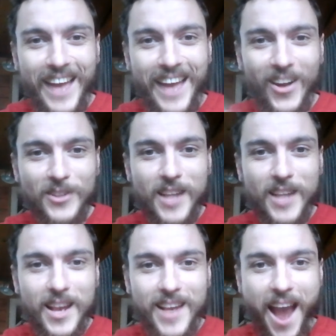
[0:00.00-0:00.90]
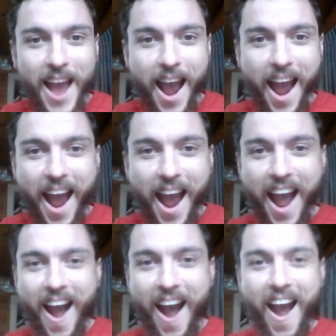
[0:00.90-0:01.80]
I was like,
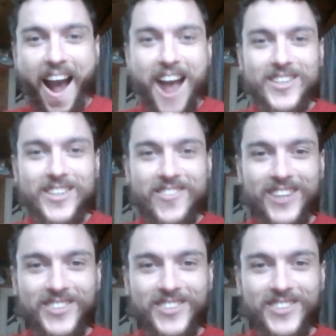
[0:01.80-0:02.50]
I should have fifty